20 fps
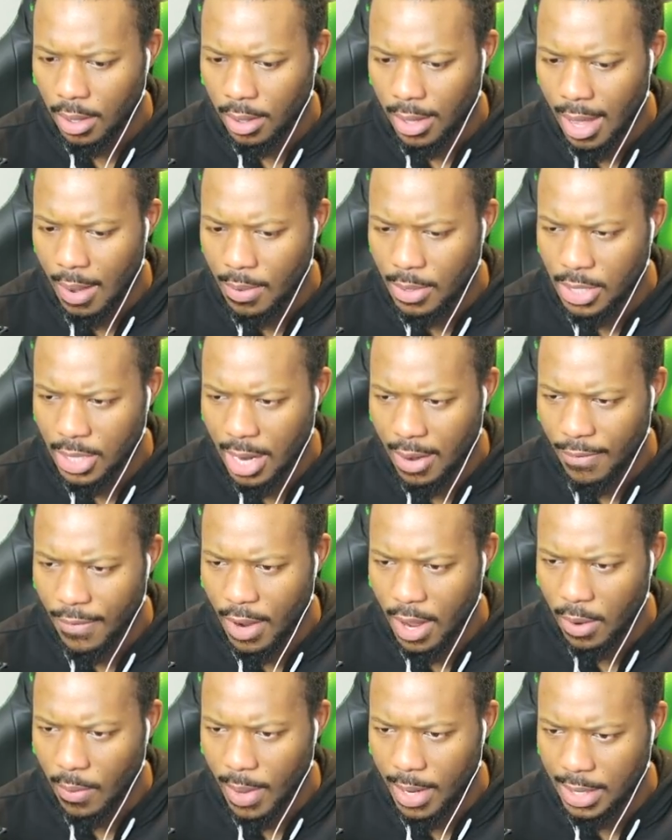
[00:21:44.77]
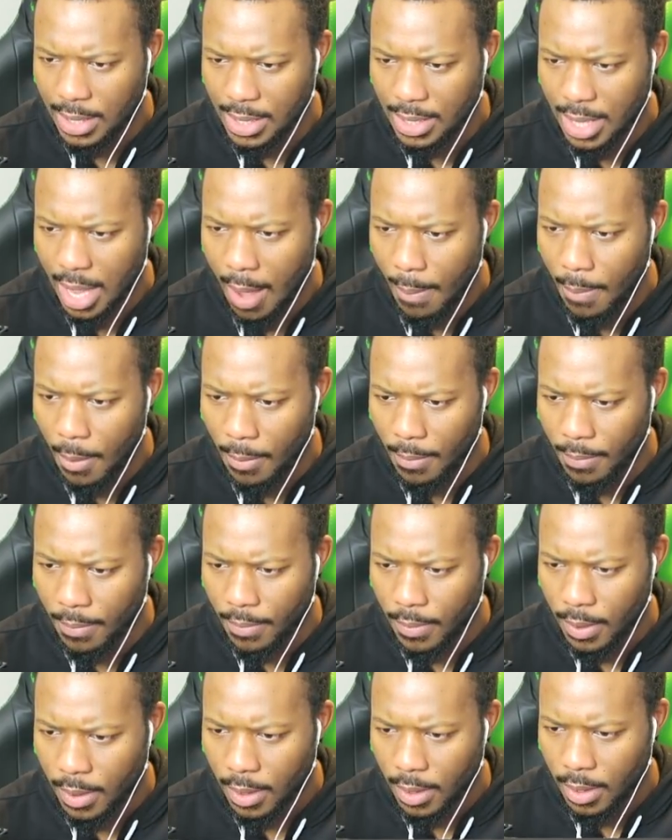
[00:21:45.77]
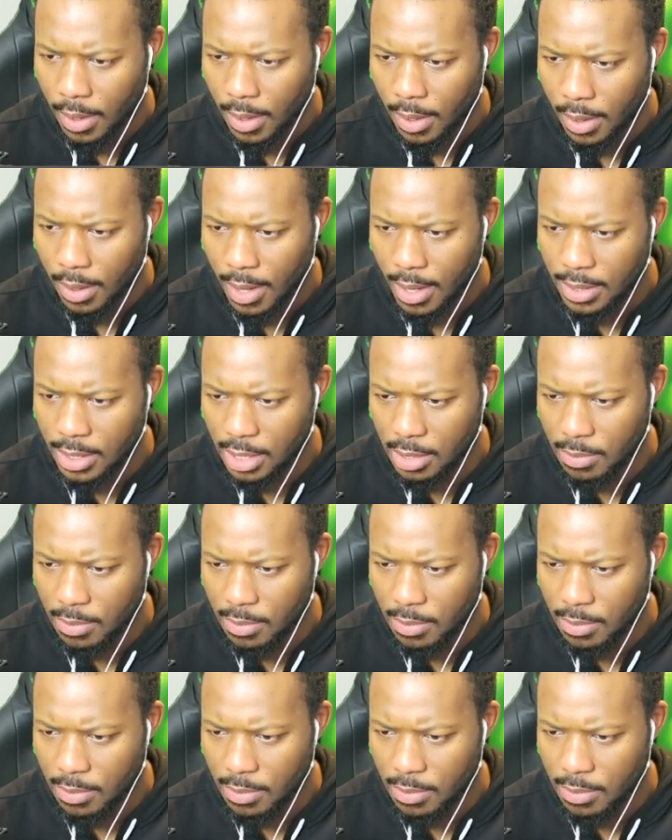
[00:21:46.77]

Now we just got to figure out a way to stop him. There's